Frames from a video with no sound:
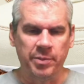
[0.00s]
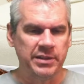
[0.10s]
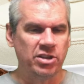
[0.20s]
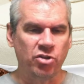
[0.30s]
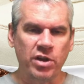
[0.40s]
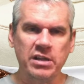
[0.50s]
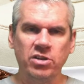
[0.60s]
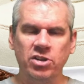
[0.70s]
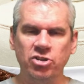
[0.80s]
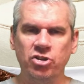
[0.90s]
But it's a great
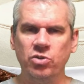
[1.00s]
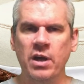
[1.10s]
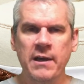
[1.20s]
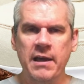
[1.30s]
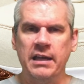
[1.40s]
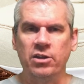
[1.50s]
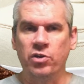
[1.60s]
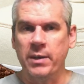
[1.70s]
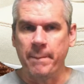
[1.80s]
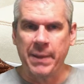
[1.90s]
looking shoe and a
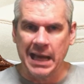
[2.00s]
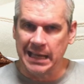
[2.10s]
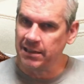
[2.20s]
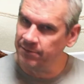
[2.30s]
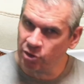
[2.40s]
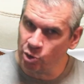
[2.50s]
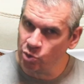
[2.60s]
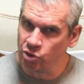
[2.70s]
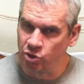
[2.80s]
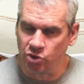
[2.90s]
great pack of
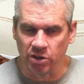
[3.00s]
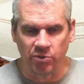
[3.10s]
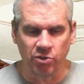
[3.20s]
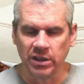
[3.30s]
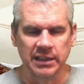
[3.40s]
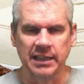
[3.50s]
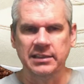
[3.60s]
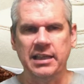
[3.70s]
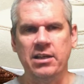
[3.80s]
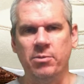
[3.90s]
two shoes, a really
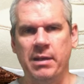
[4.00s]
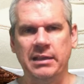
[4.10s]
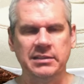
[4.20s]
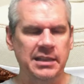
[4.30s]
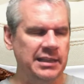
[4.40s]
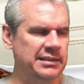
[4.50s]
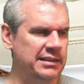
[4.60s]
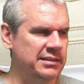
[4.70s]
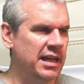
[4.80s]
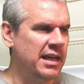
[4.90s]
nice Air Max
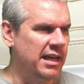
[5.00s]
90s.